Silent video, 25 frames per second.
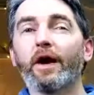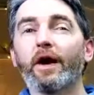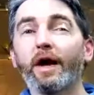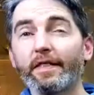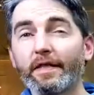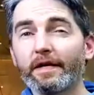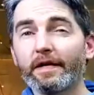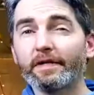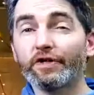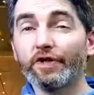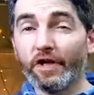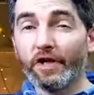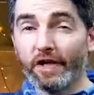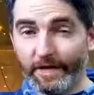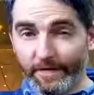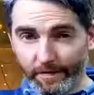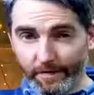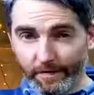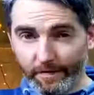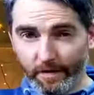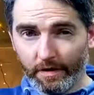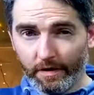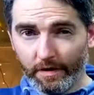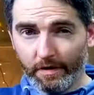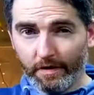And then G. 2,
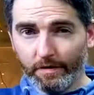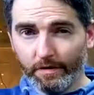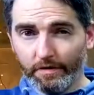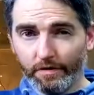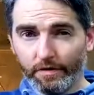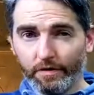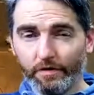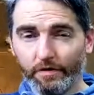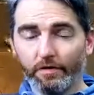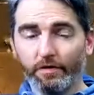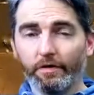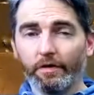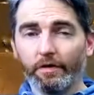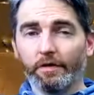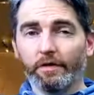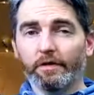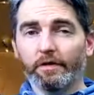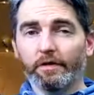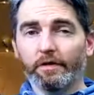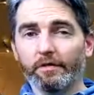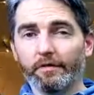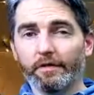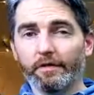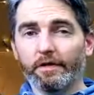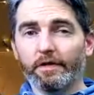
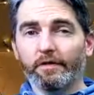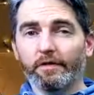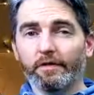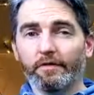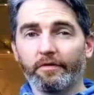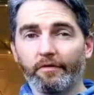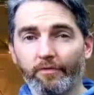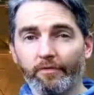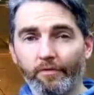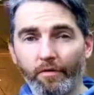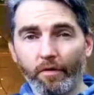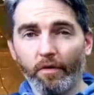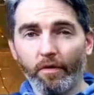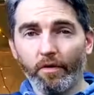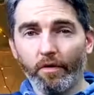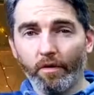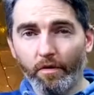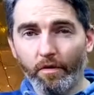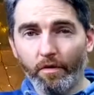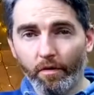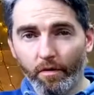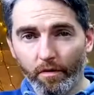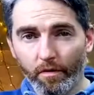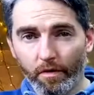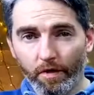3, 4.
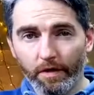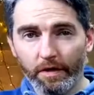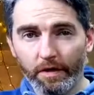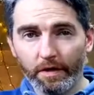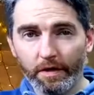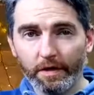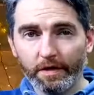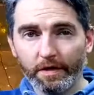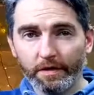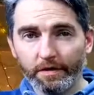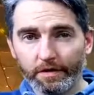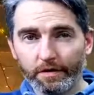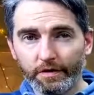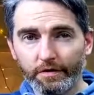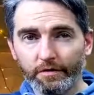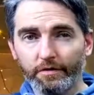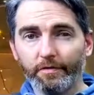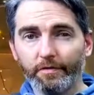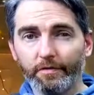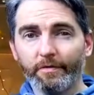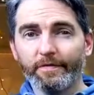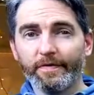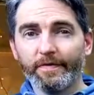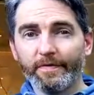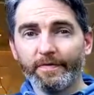1, 2,
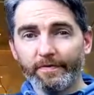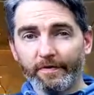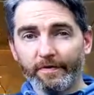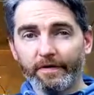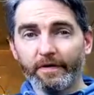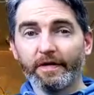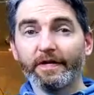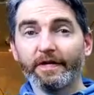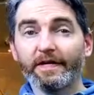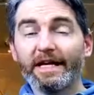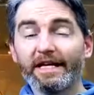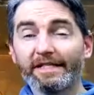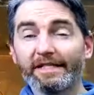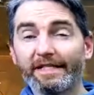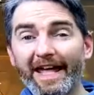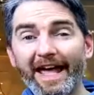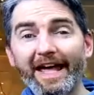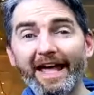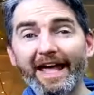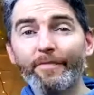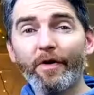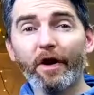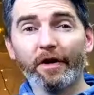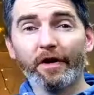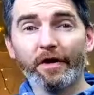3. Next to A
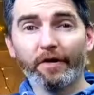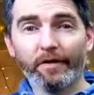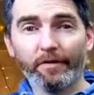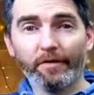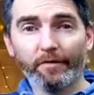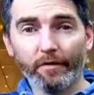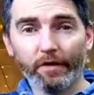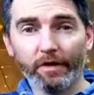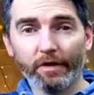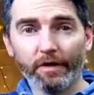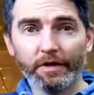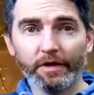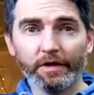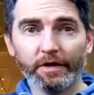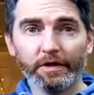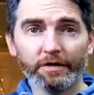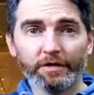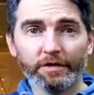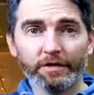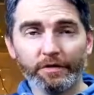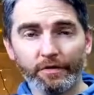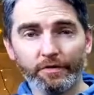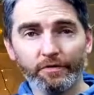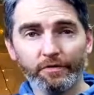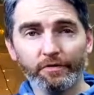minor. 2,
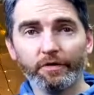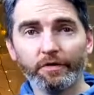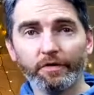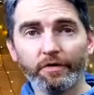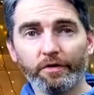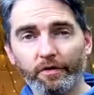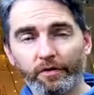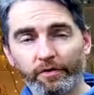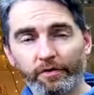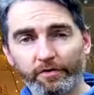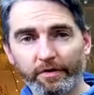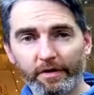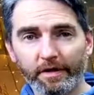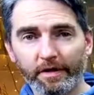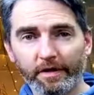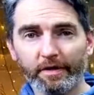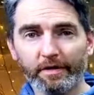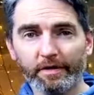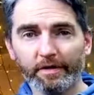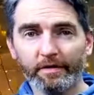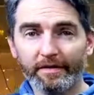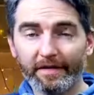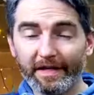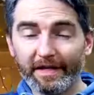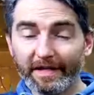3.
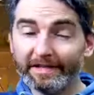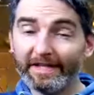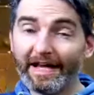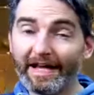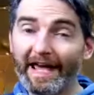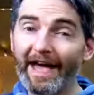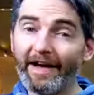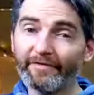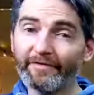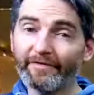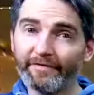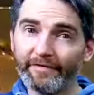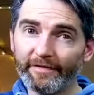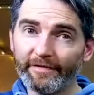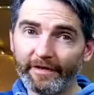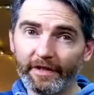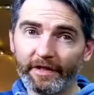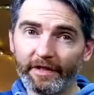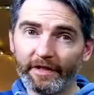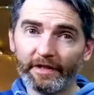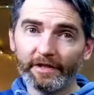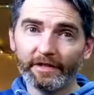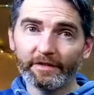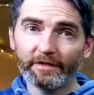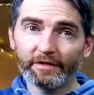Then to F.
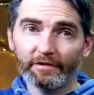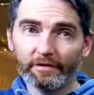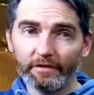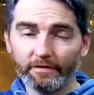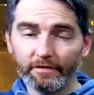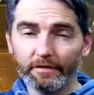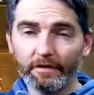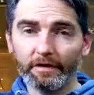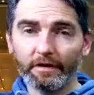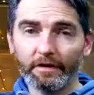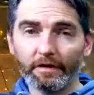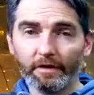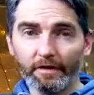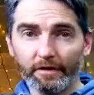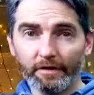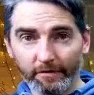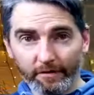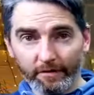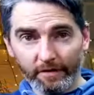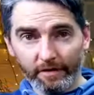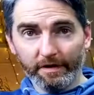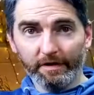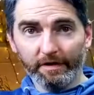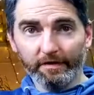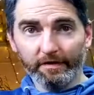2,
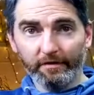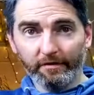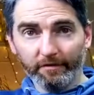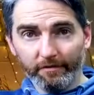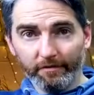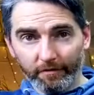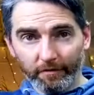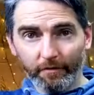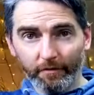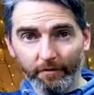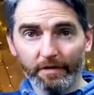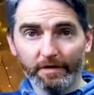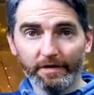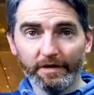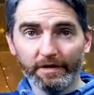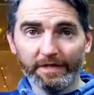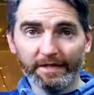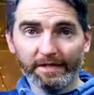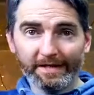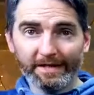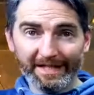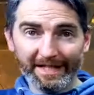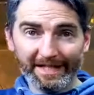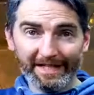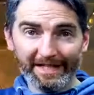3, 4. Then
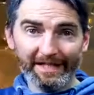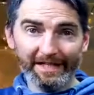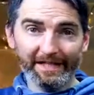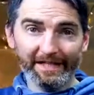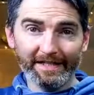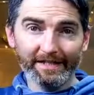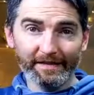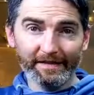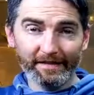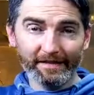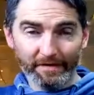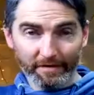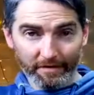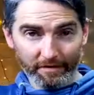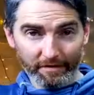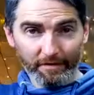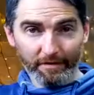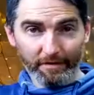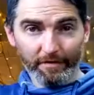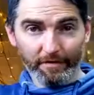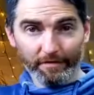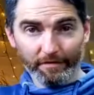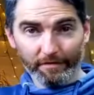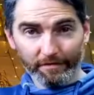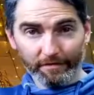D. 2,
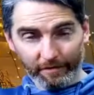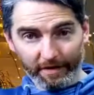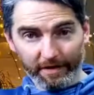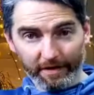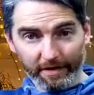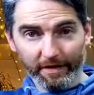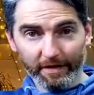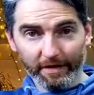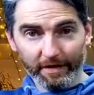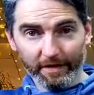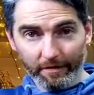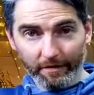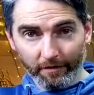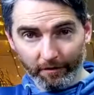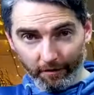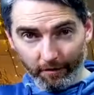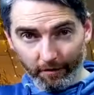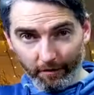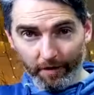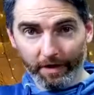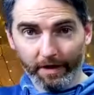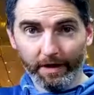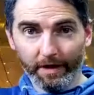3, 4.